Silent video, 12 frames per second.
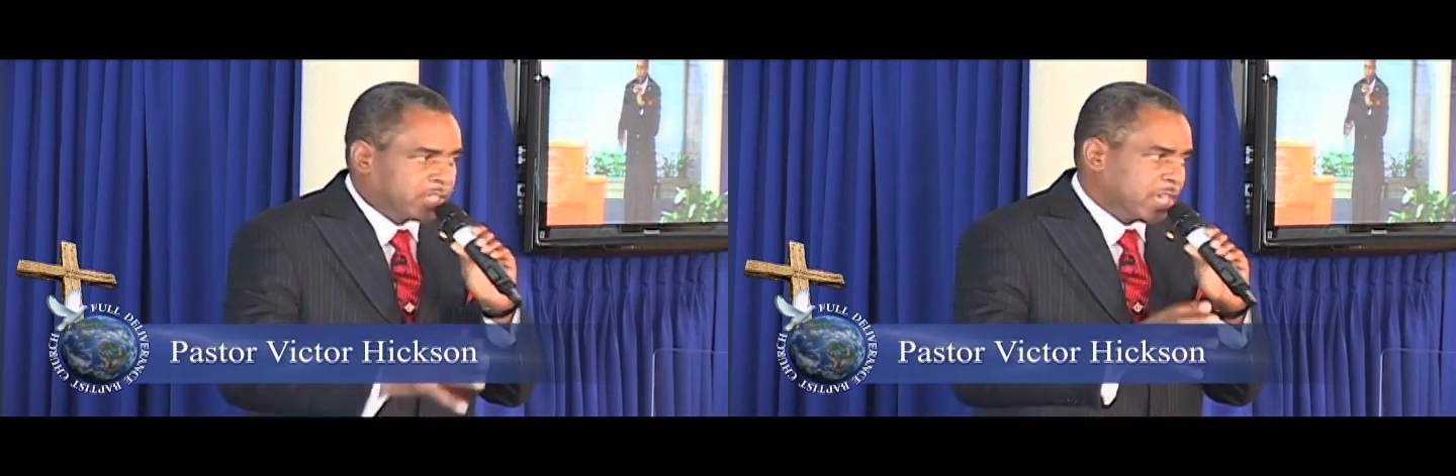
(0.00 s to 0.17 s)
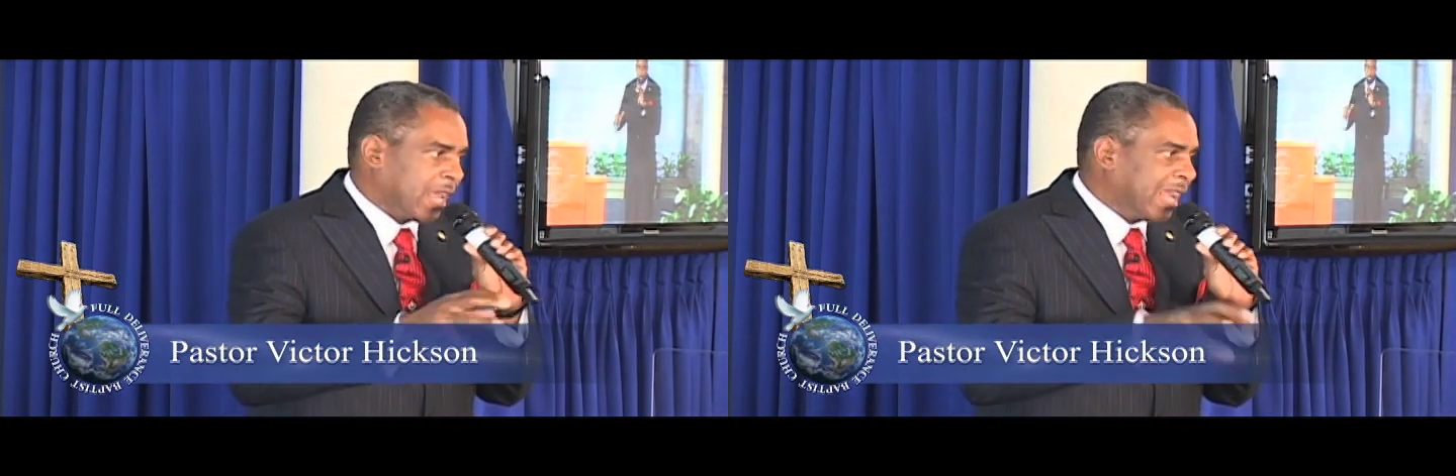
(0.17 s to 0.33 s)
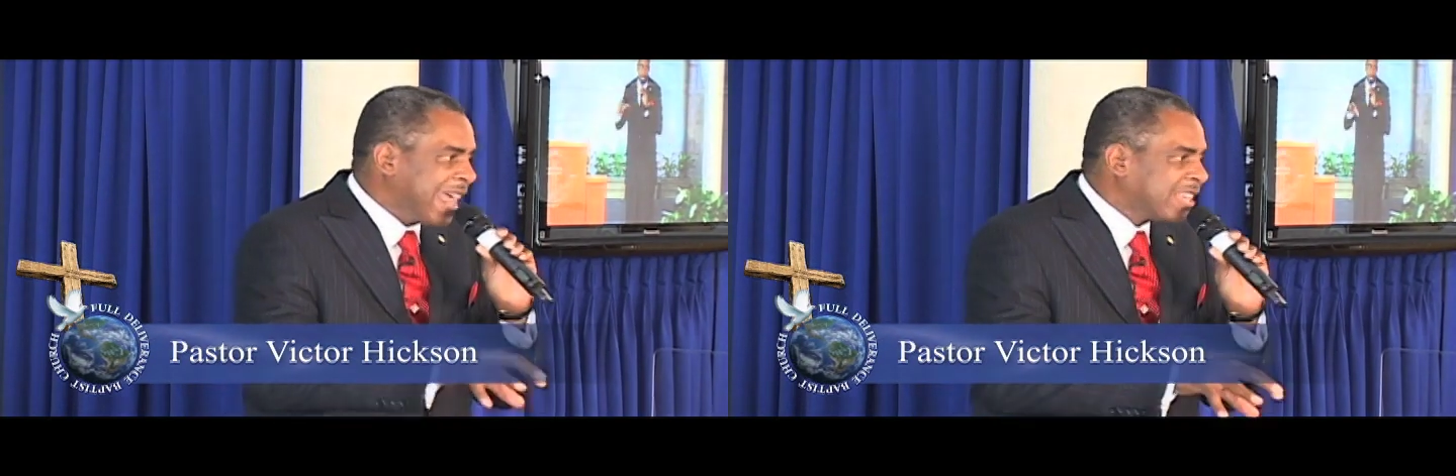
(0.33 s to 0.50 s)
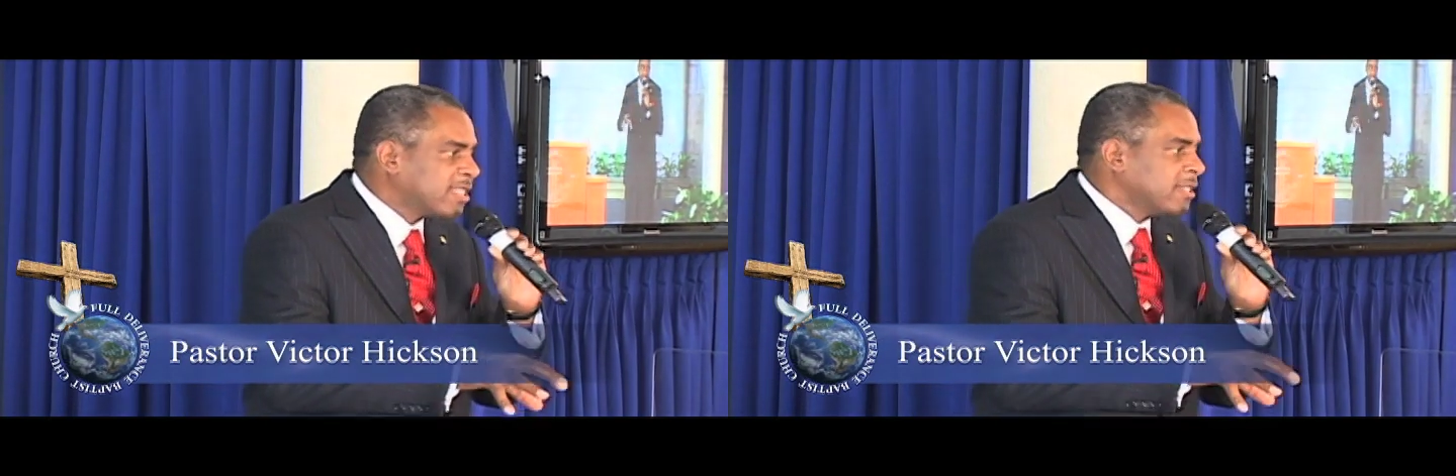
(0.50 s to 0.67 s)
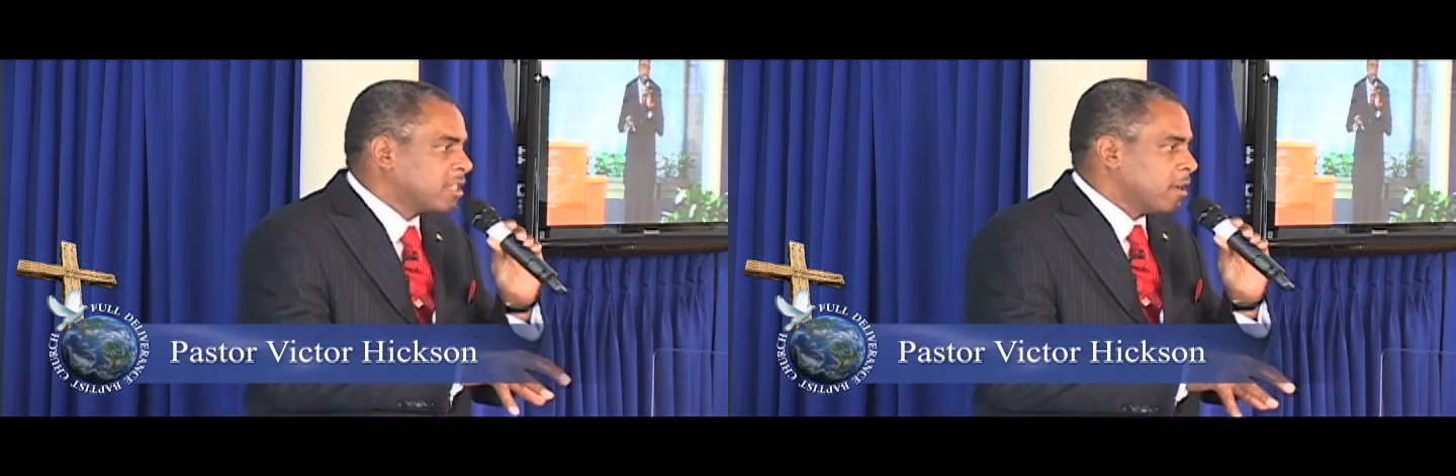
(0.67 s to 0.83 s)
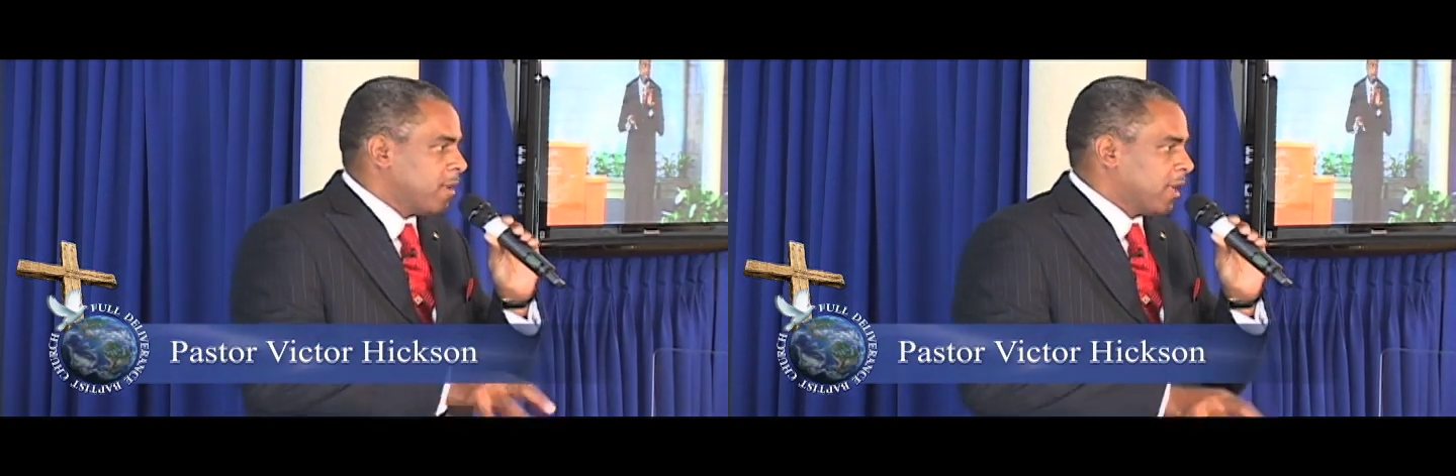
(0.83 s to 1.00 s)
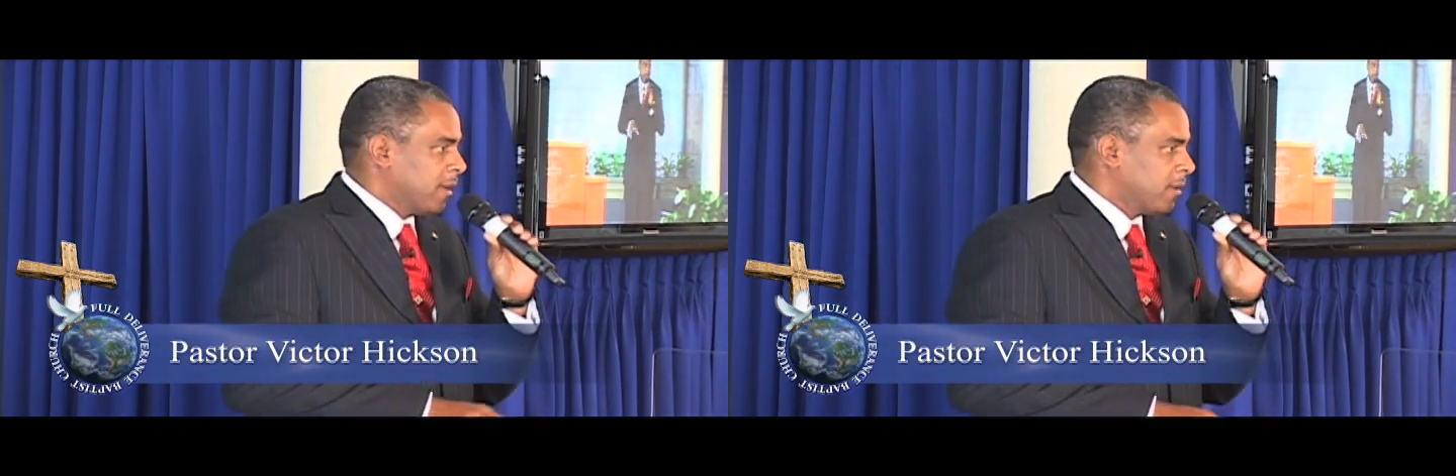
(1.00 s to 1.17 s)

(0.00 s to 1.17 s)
he'll listen to me